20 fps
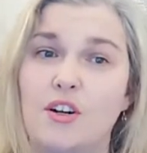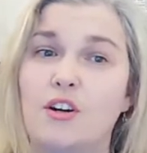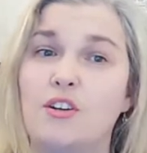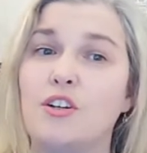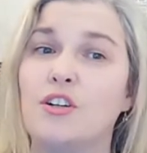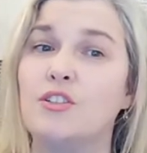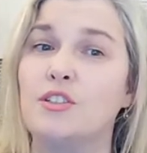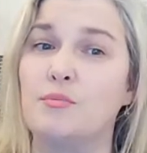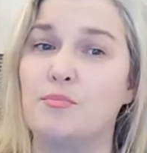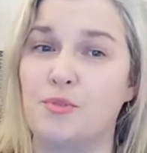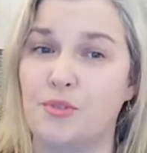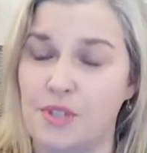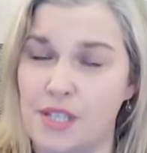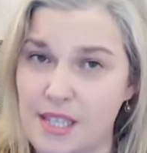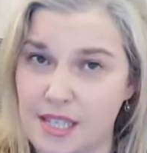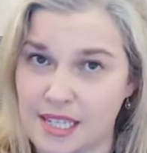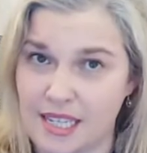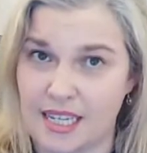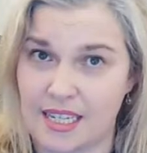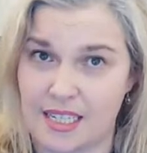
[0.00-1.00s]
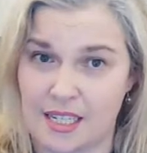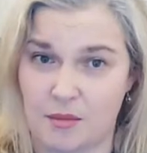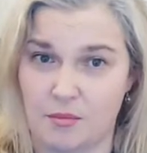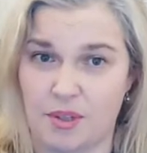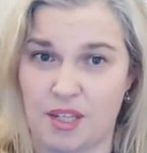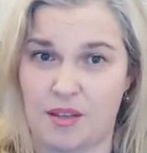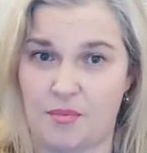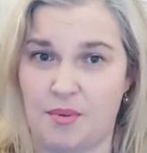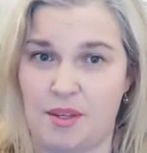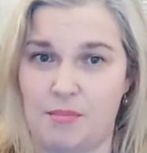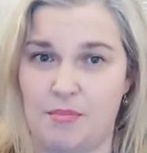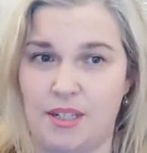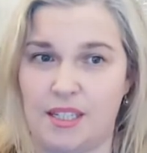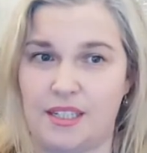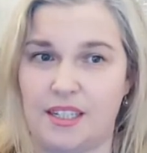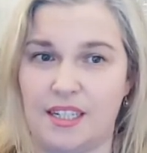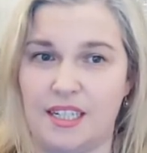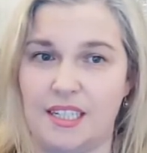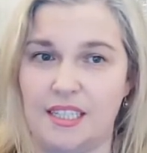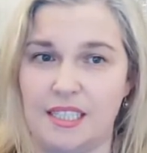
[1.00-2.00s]
or unappreciated by the people
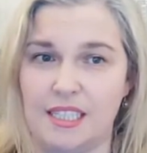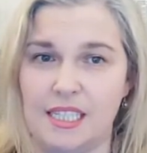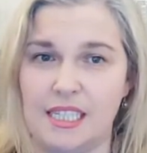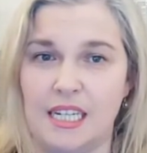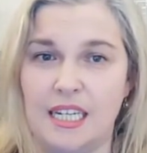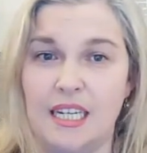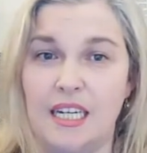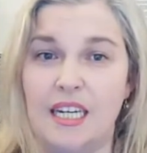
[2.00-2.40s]
in Ireland.